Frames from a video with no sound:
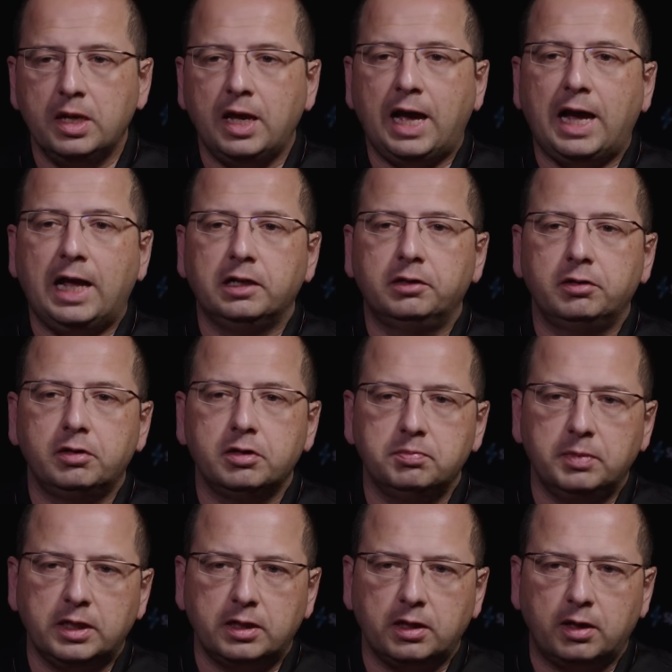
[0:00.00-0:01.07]

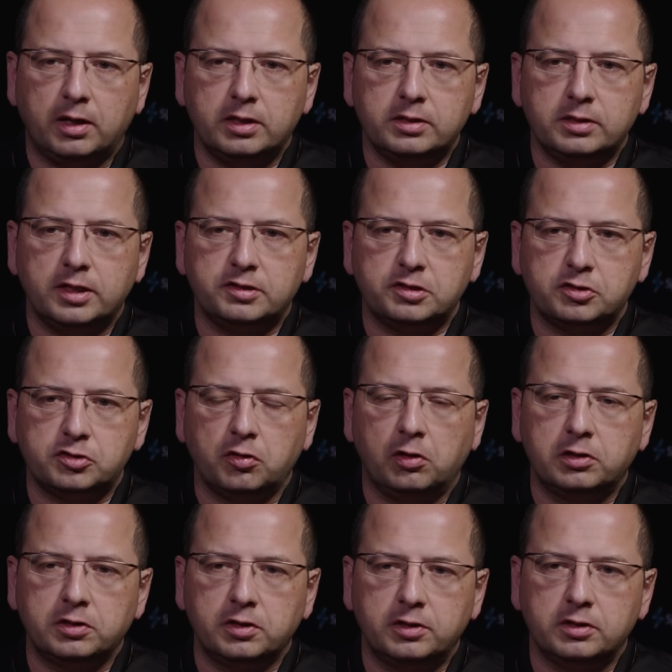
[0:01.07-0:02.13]
algorithmic art, as it's
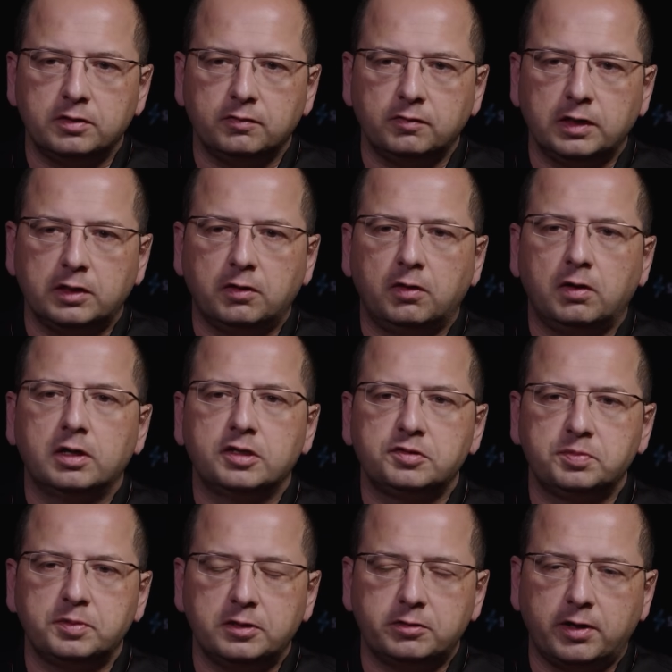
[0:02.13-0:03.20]
alternatively called, has
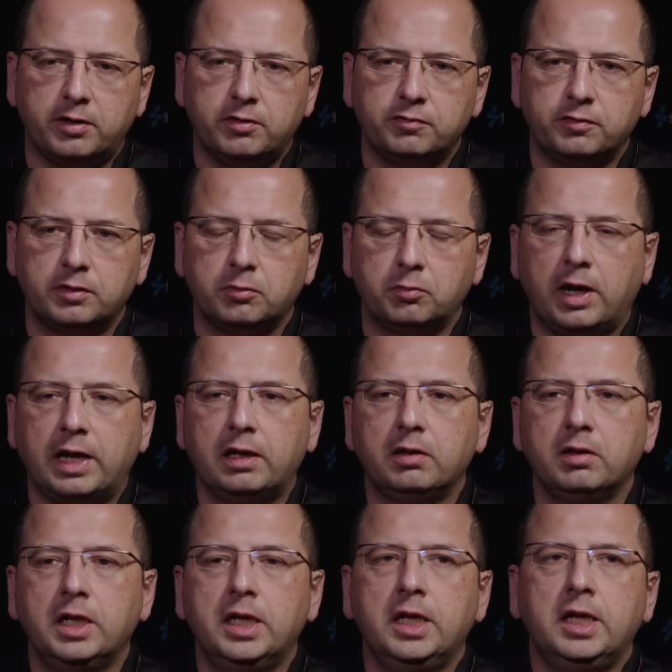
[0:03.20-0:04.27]
been around for a while.
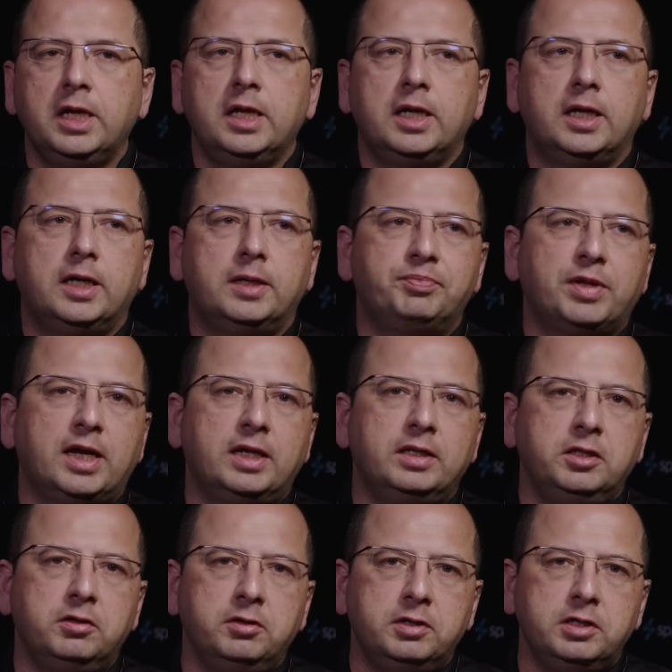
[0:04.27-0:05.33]
Uh, and
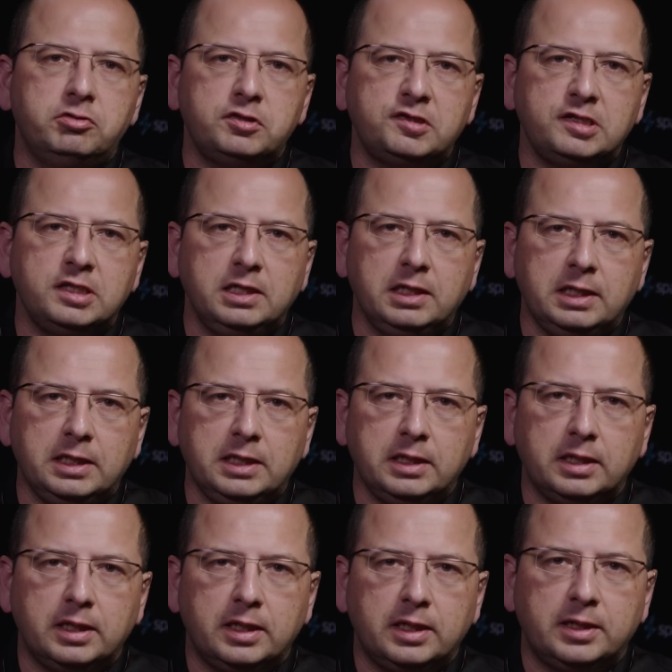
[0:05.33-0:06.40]
you know, interestingly,
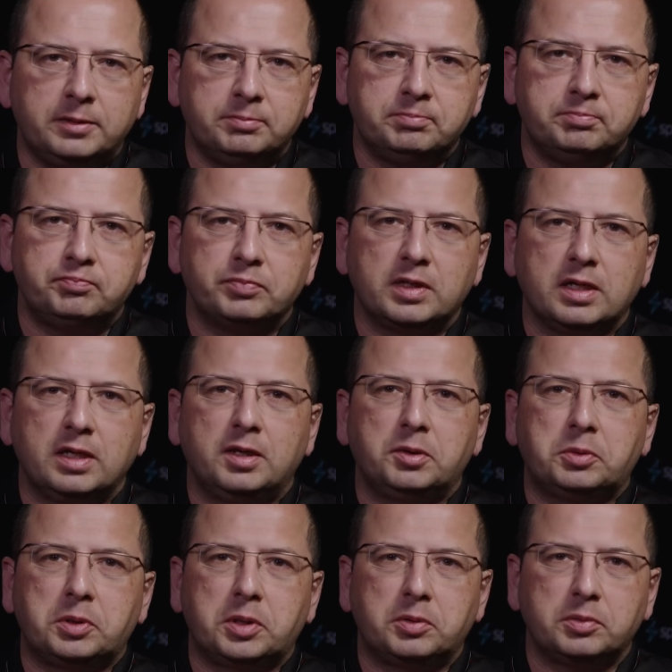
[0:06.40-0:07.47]
um, uh,
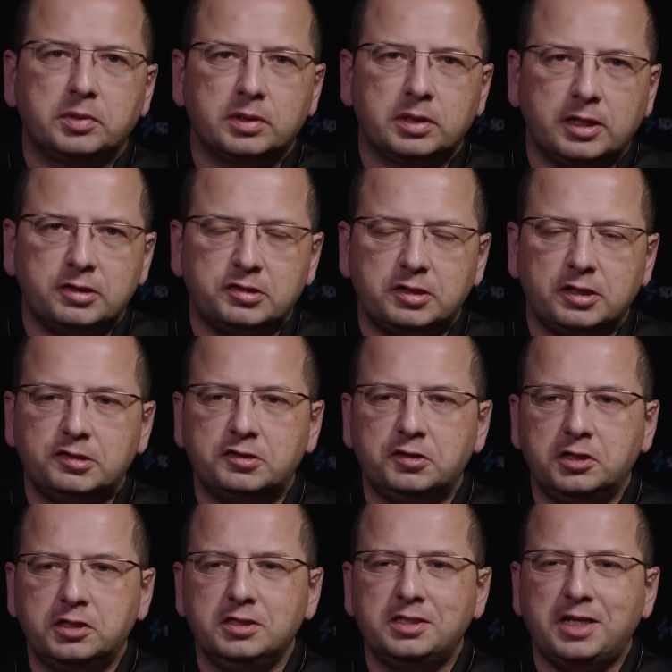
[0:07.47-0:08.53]
there's there's
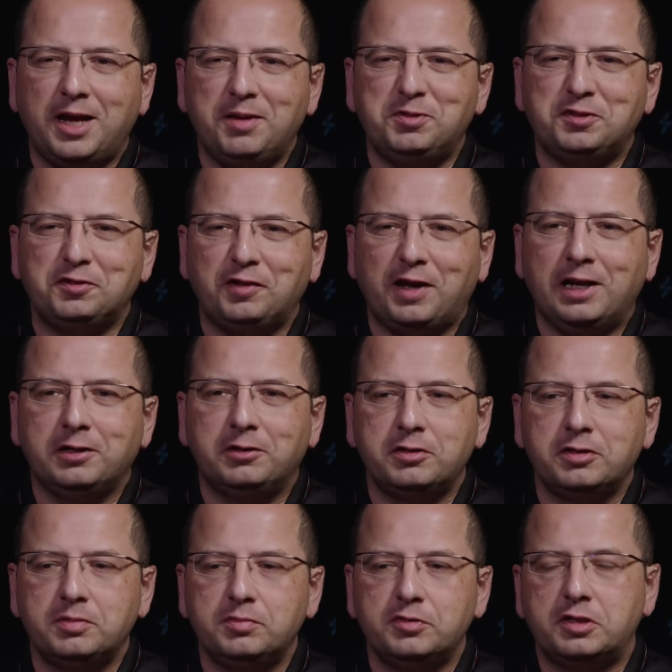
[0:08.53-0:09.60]
certain types of
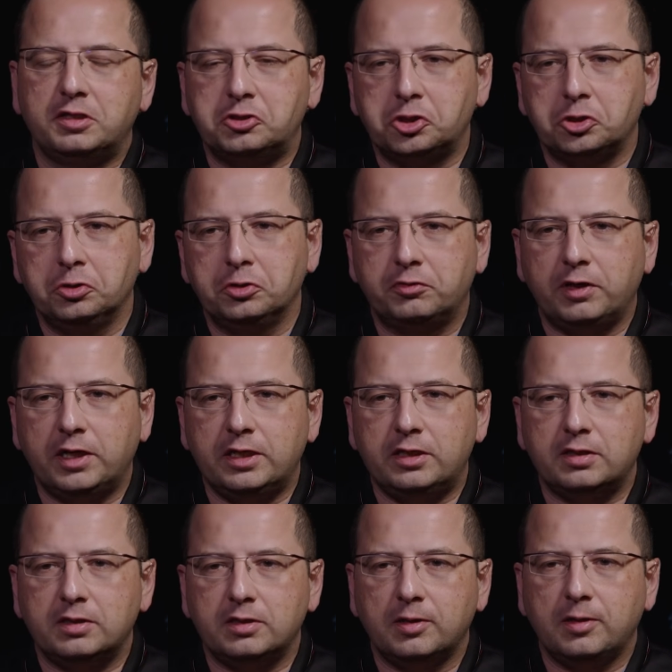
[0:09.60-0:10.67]
algorithms that show
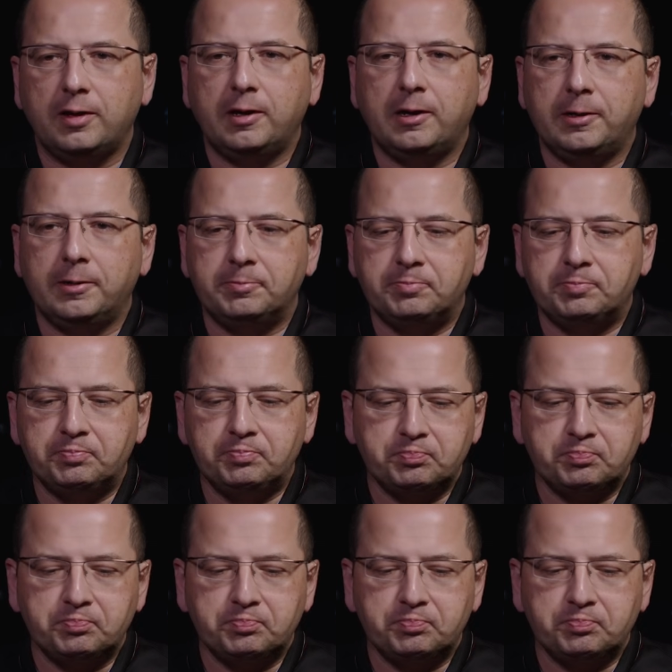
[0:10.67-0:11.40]
great um,